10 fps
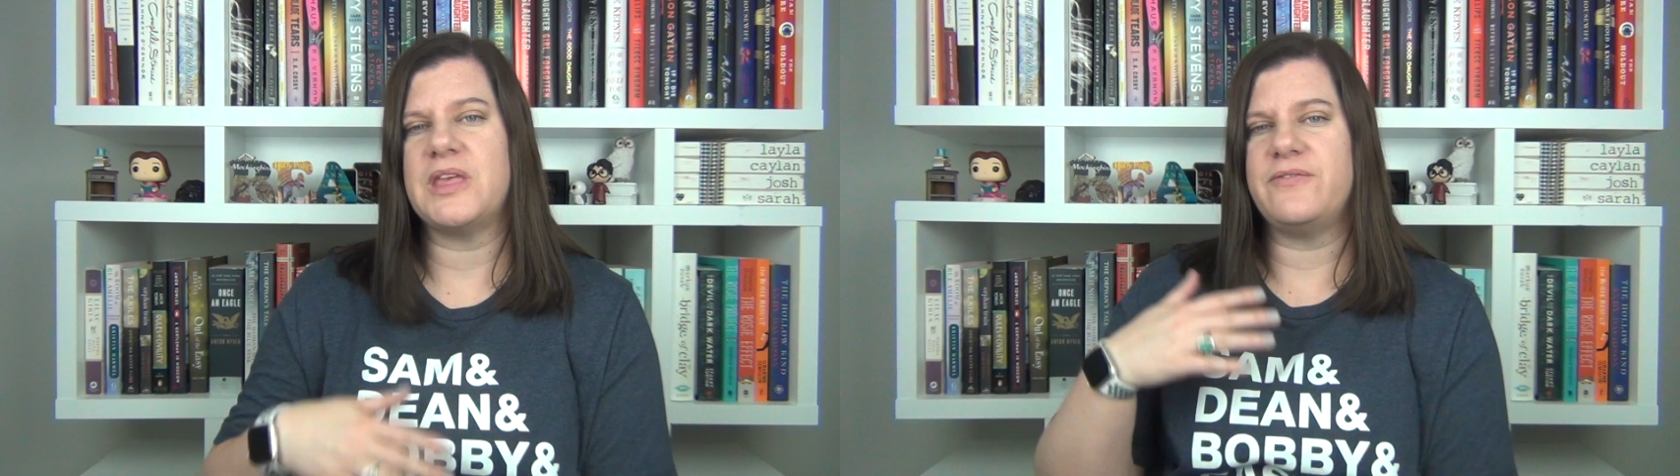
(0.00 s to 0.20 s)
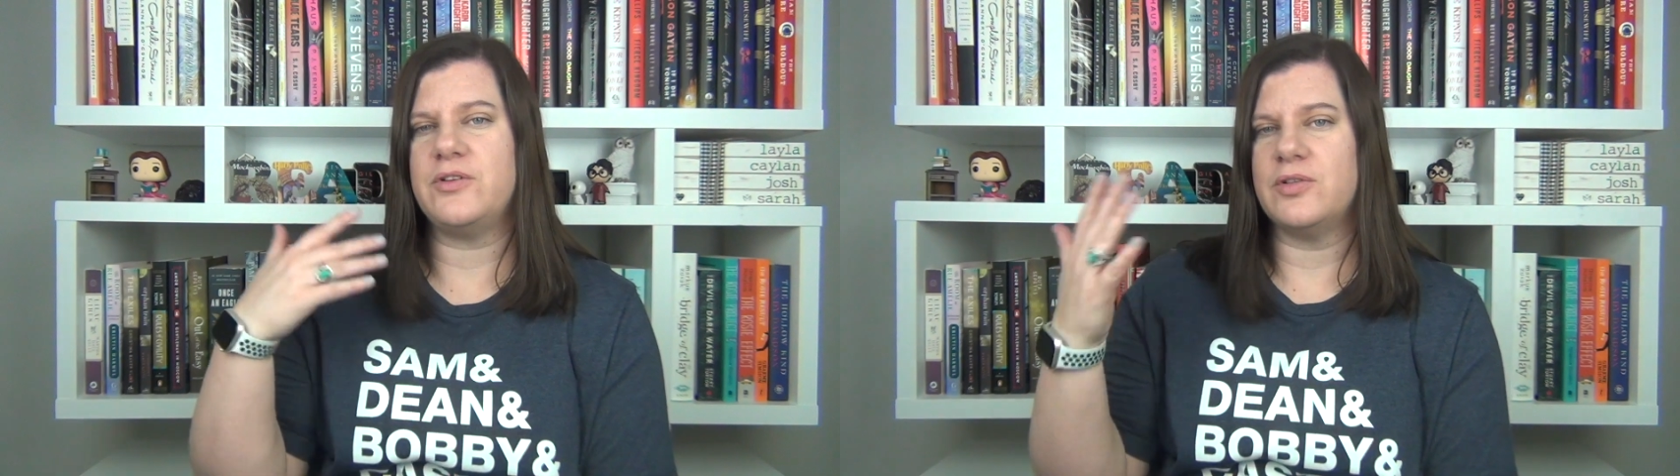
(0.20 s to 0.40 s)

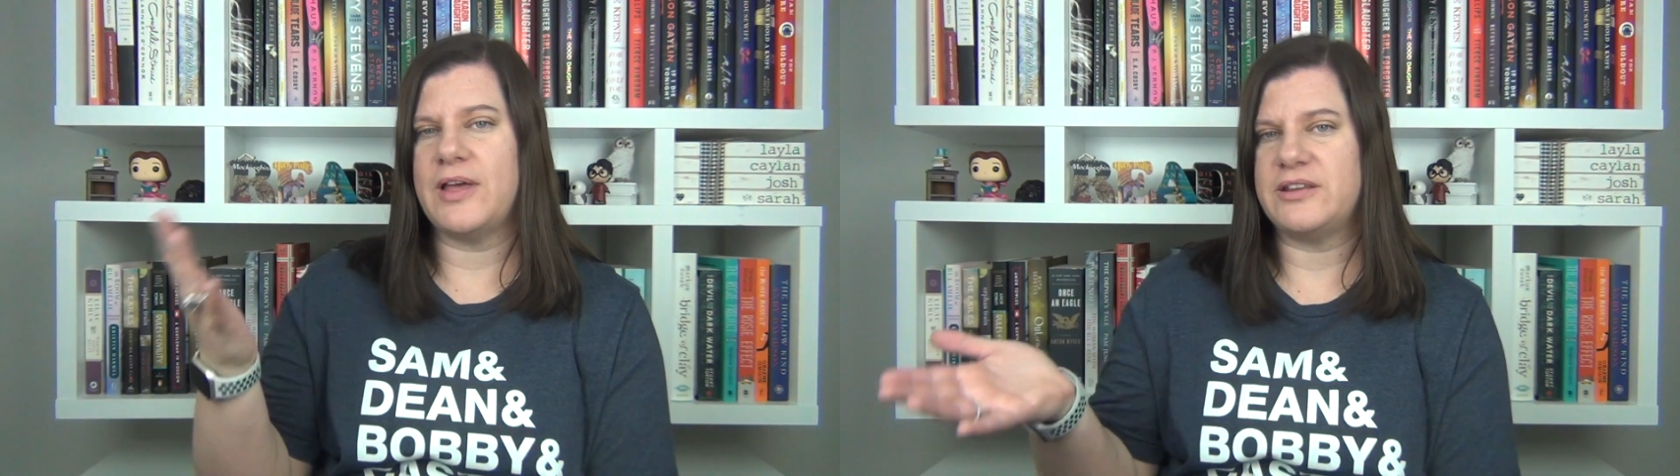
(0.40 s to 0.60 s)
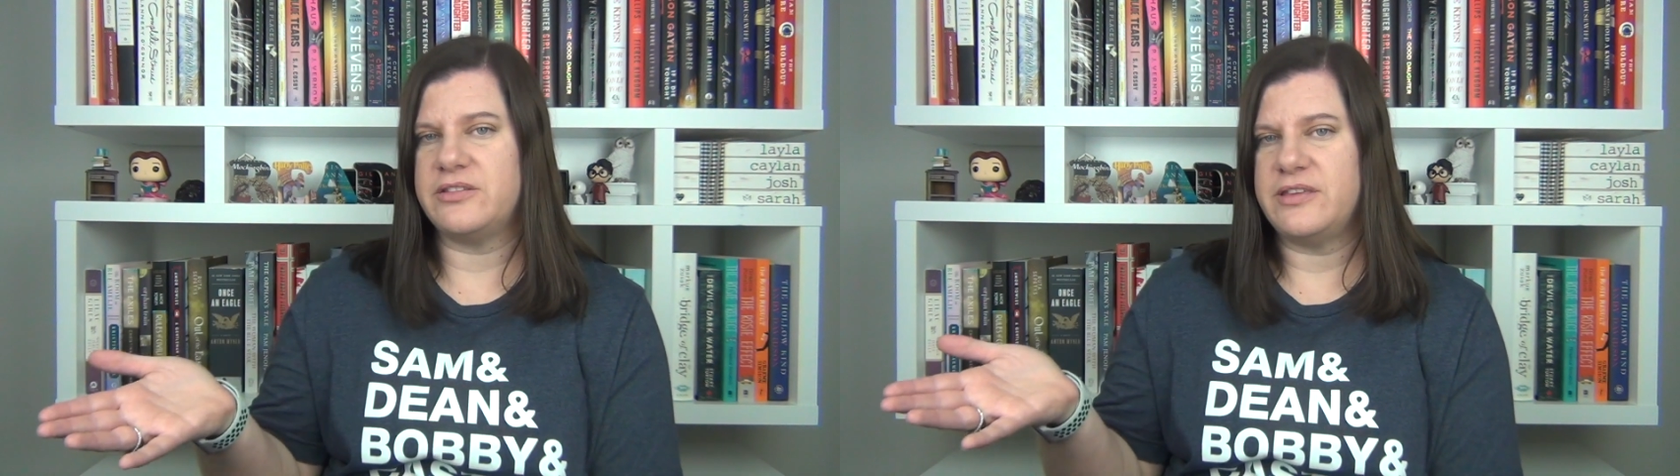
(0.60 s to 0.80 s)
if you
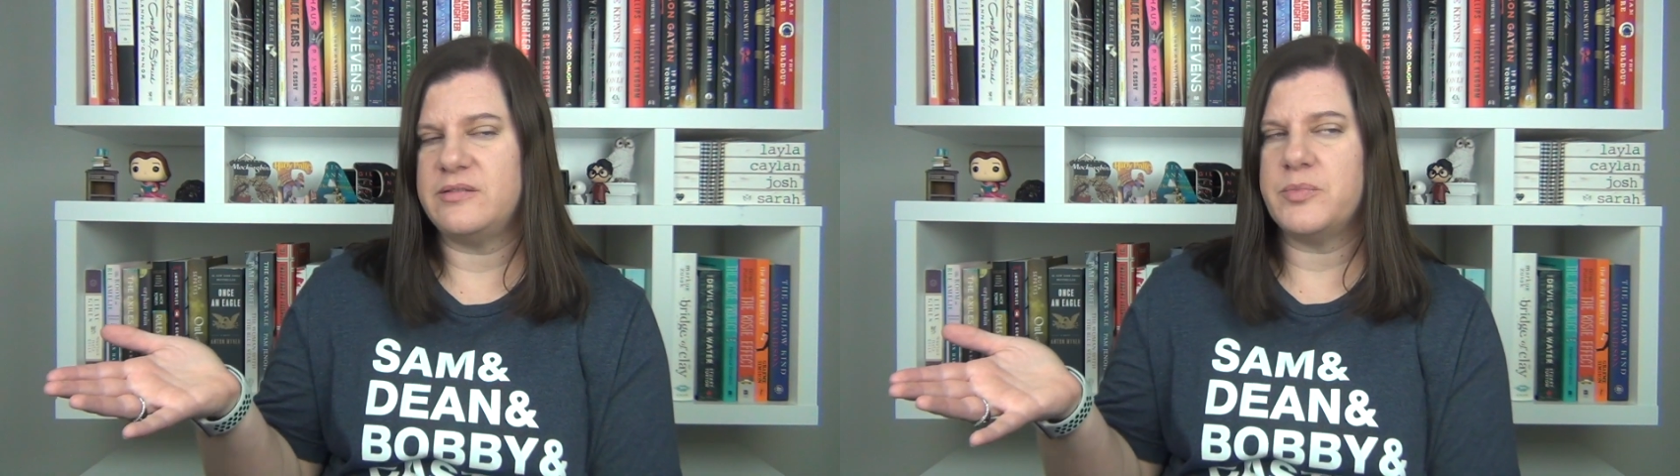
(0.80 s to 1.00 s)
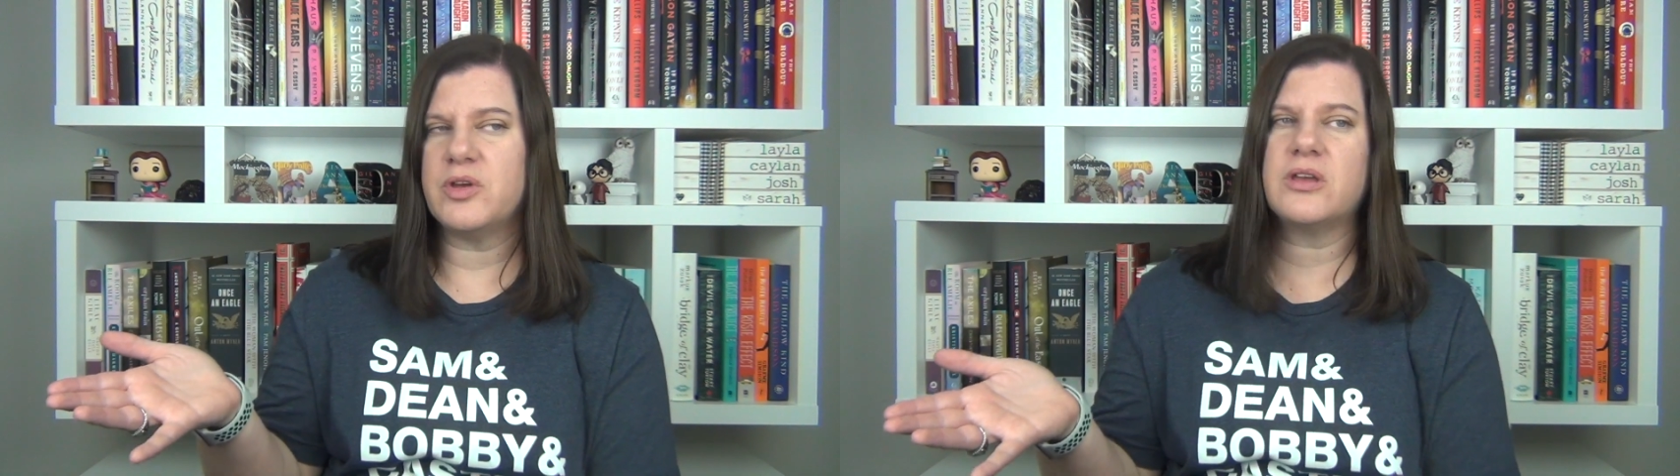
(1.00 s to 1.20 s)
liked this
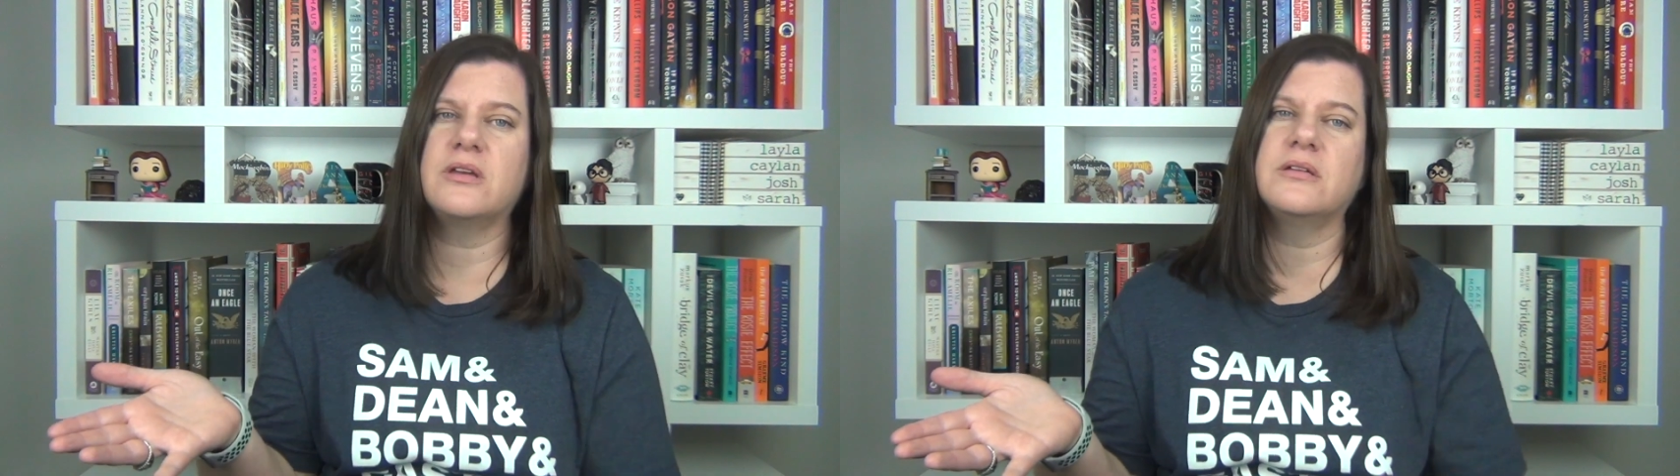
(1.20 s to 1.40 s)
book,